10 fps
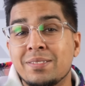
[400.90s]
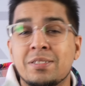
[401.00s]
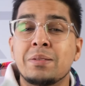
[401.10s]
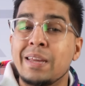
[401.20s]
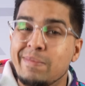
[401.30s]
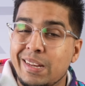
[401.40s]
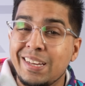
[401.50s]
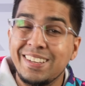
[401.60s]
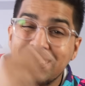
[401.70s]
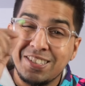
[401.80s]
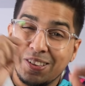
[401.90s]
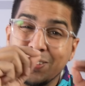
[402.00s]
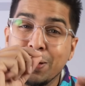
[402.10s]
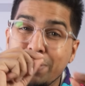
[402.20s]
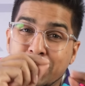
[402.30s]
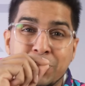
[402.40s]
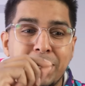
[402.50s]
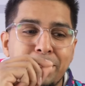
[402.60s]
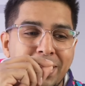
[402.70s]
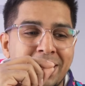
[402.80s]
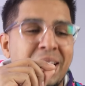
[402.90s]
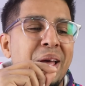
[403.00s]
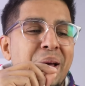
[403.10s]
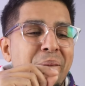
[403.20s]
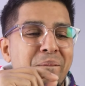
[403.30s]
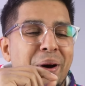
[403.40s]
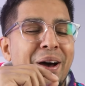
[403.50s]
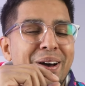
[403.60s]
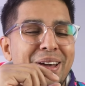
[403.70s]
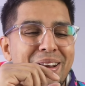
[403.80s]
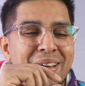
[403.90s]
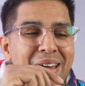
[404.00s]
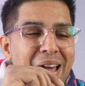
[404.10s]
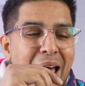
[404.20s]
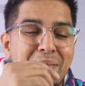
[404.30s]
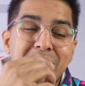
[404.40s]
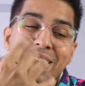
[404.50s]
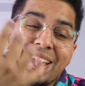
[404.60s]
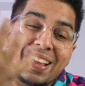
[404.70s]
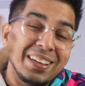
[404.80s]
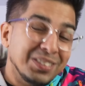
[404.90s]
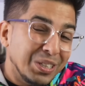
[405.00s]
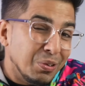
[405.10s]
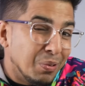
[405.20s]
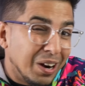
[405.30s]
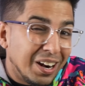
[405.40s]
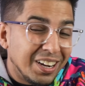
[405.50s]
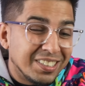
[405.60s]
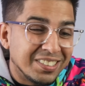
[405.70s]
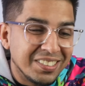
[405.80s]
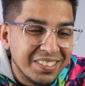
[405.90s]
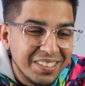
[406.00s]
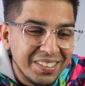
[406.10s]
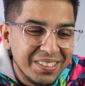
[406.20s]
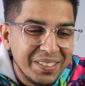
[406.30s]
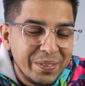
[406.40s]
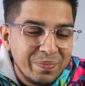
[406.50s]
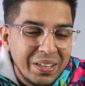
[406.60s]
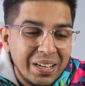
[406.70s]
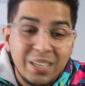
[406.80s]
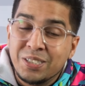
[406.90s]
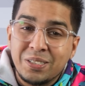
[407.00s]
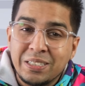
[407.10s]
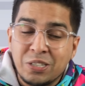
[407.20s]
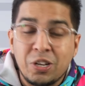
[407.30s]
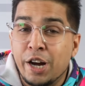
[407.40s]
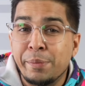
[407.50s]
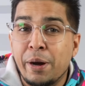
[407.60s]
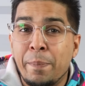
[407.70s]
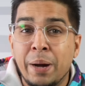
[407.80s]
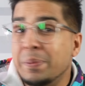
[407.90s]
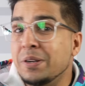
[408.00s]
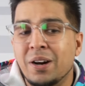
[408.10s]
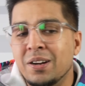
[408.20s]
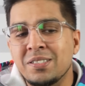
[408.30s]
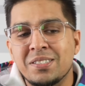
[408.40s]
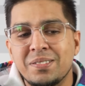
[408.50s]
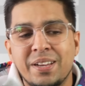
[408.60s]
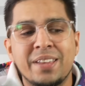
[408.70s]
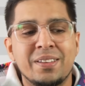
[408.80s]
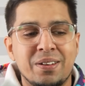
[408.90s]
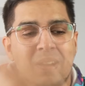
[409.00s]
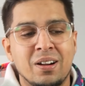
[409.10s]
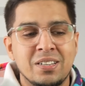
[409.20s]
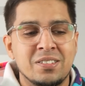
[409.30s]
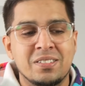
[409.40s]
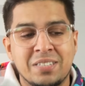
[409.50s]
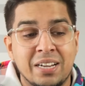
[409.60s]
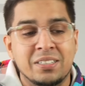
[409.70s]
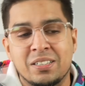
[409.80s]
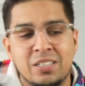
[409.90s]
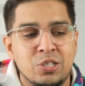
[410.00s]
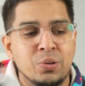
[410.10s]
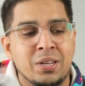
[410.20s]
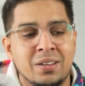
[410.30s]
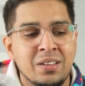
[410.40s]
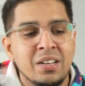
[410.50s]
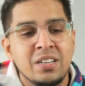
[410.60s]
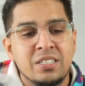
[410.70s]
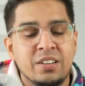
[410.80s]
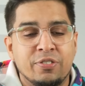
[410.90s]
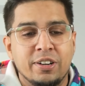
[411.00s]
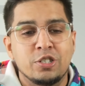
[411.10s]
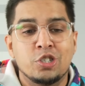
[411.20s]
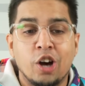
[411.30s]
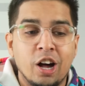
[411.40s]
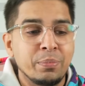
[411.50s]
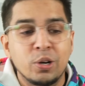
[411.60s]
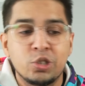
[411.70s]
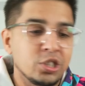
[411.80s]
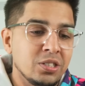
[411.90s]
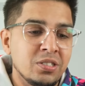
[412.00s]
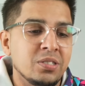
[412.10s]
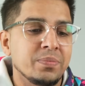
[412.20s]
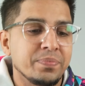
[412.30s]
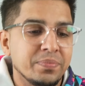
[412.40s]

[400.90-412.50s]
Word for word: at the same time is a little bit creepy, but I mean, I guess it works. It's, it's a song about puppy dogs, and the dog is technically doing different dog motions.